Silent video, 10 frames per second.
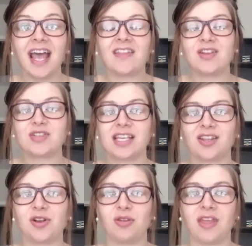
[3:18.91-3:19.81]
And you sit
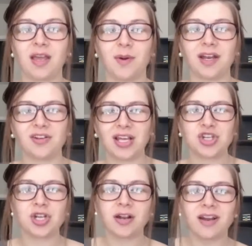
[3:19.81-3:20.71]
there and you think about it, and you're like,
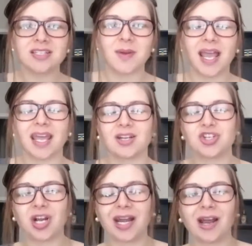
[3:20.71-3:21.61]
should I raise my hand?
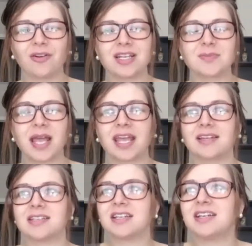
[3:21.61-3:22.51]
Should I not raise my
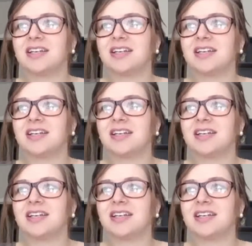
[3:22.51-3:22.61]
hand?